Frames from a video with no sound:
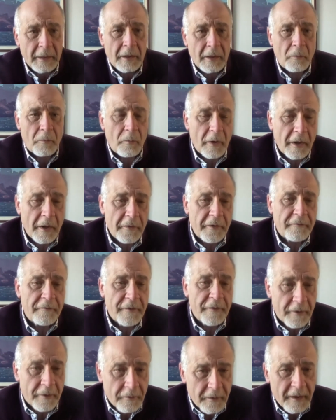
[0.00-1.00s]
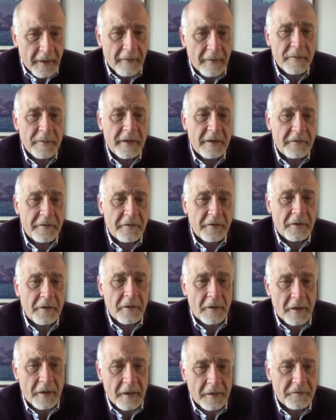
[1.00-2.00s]
where the federal government has a
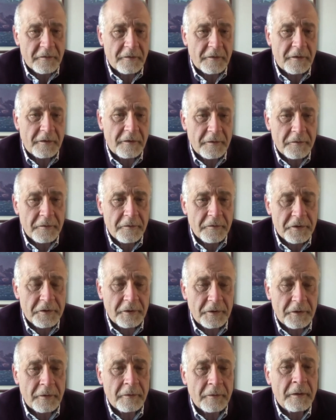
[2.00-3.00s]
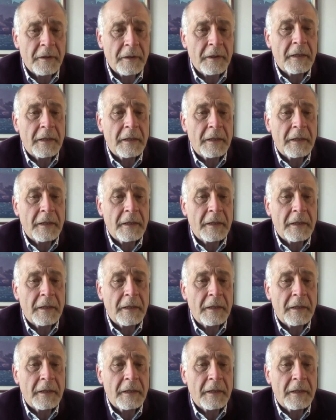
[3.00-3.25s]
constitutional